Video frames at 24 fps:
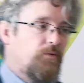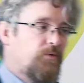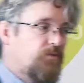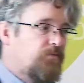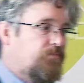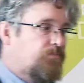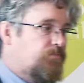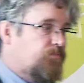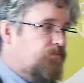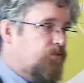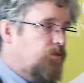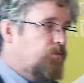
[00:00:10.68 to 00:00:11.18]
in the
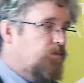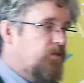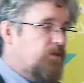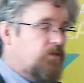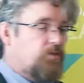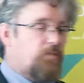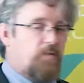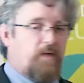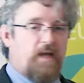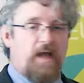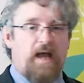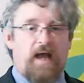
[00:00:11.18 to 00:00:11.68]
few
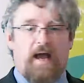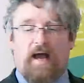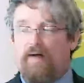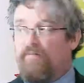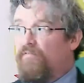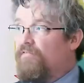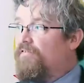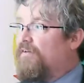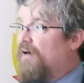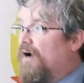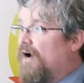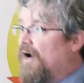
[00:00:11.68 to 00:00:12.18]
minutes we
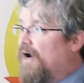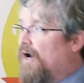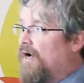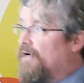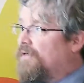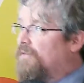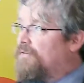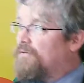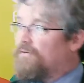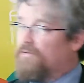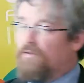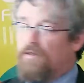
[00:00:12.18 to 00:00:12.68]
have
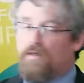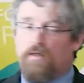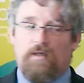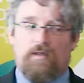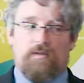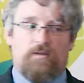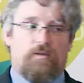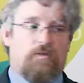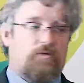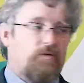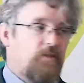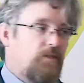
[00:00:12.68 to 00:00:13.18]
on
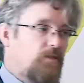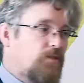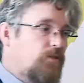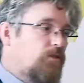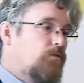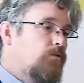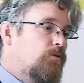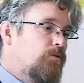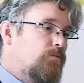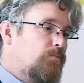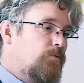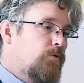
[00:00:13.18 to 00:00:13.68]
the Green
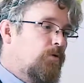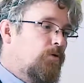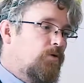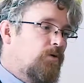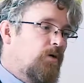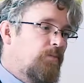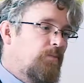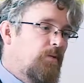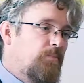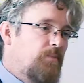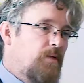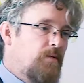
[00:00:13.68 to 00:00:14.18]
Schools
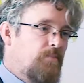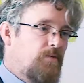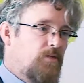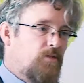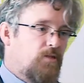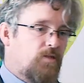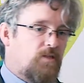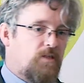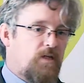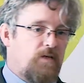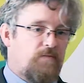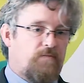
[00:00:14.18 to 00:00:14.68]
programme, and maybe
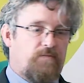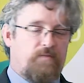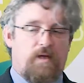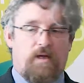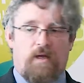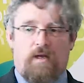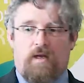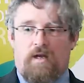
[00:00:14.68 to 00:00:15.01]
just give